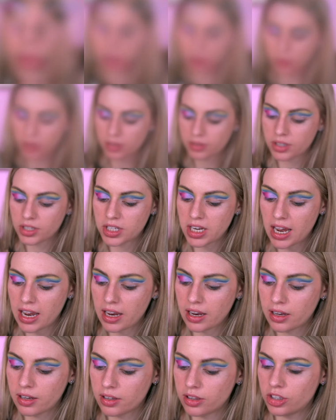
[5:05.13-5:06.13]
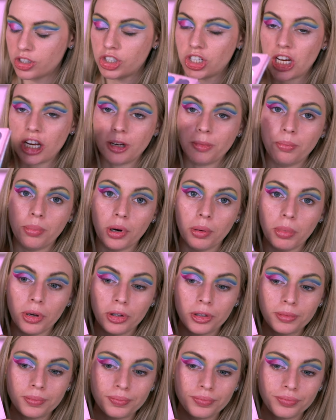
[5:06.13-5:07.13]
I'm going to take the shade
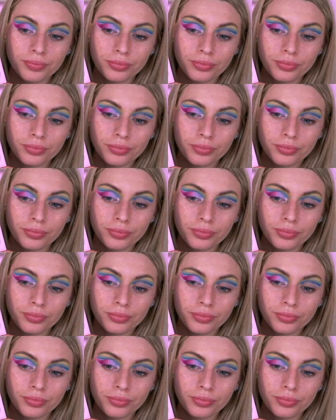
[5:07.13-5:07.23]
Bubble.